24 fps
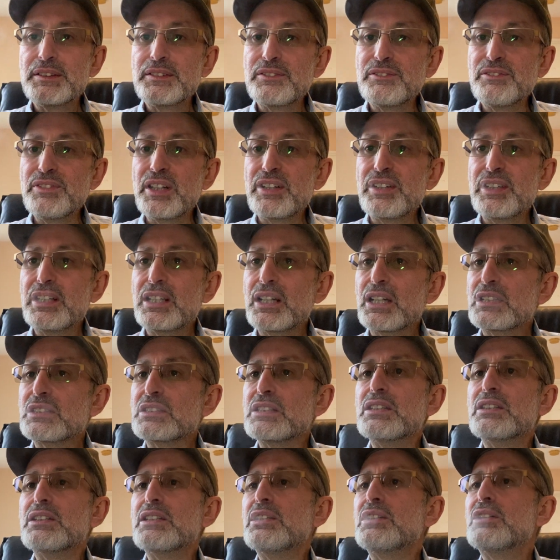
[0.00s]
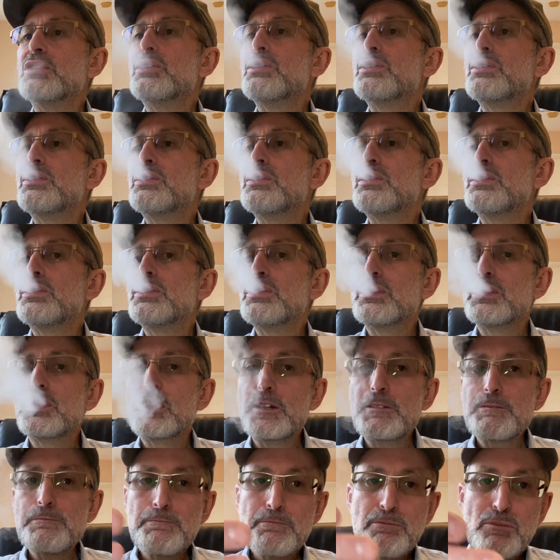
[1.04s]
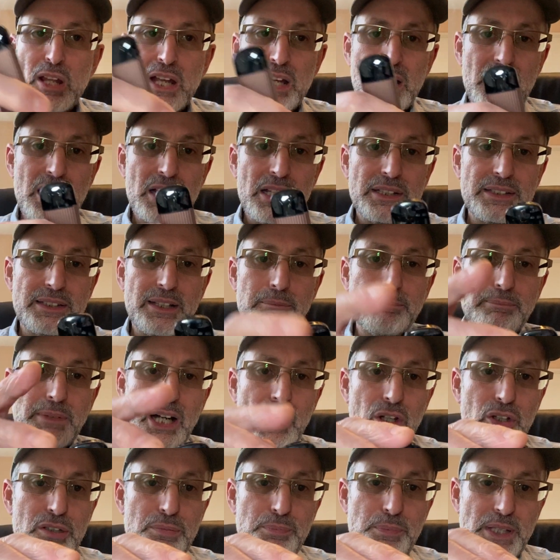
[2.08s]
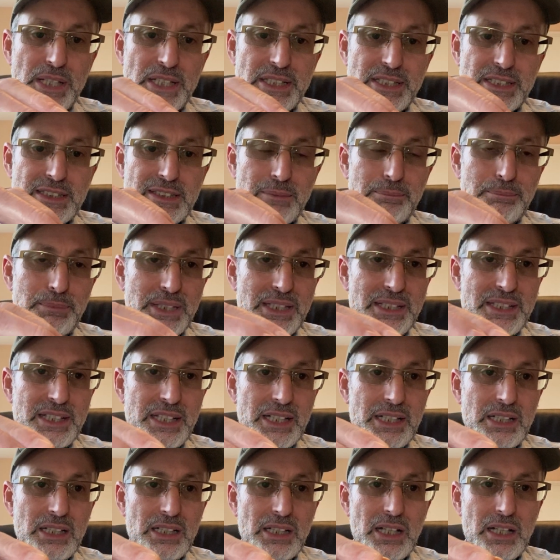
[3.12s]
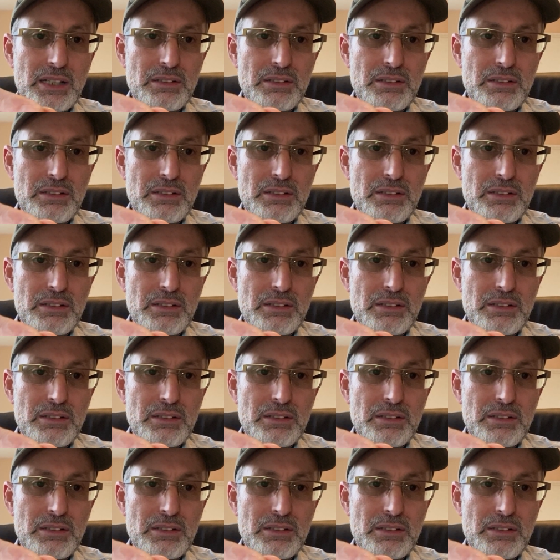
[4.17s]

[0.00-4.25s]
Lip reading: Very nice indeed. The mouthpiece is a bit thicker